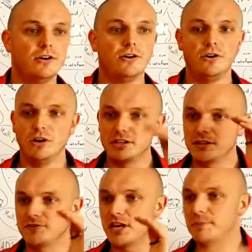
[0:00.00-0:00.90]
A whole list
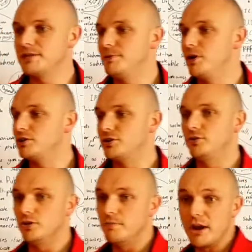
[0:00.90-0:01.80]
of subnets belongs to
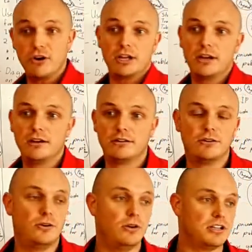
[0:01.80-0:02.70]
America.
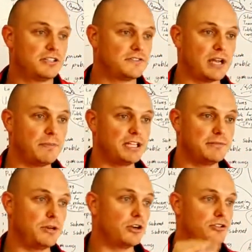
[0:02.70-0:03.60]
A whole list of subnets
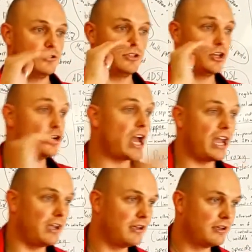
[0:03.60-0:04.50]
belongs to the UK.